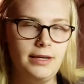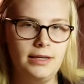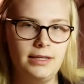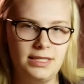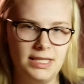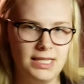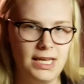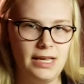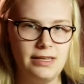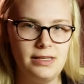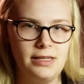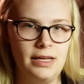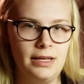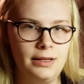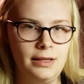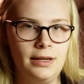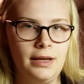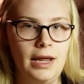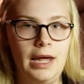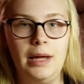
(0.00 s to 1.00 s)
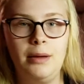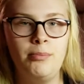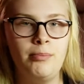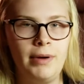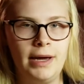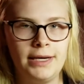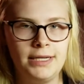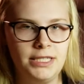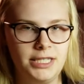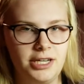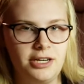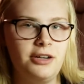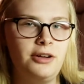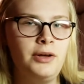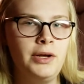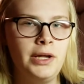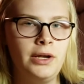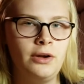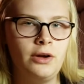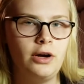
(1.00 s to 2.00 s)
It says it in the name, bacterial
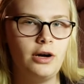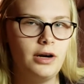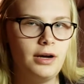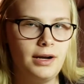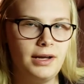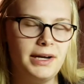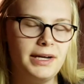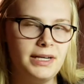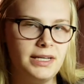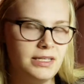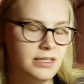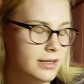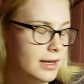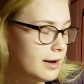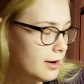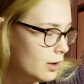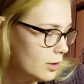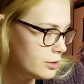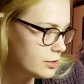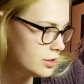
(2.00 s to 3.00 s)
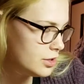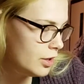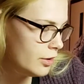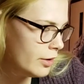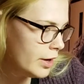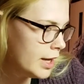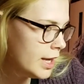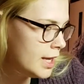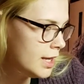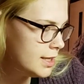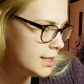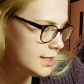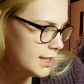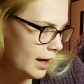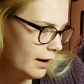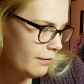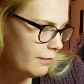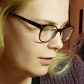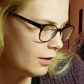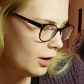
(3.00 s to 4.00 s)
endocarditis, and also
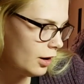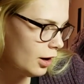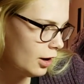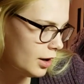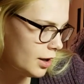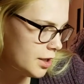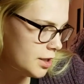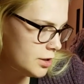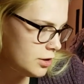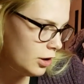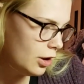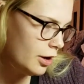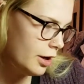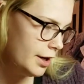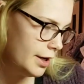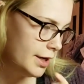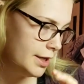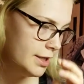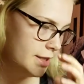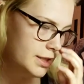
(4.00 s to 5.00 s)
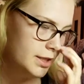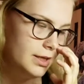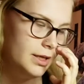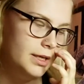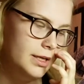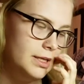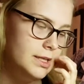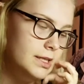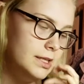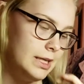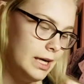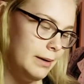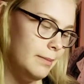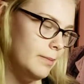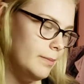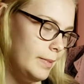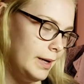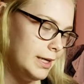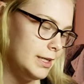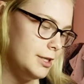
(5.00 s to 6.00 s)
Staphylococcus aureus is a type of
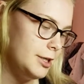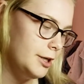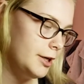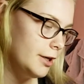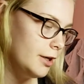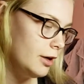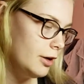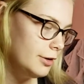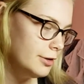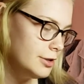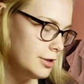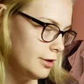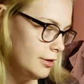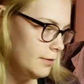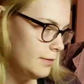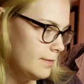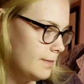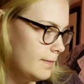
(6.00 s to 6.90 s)
bacteria also.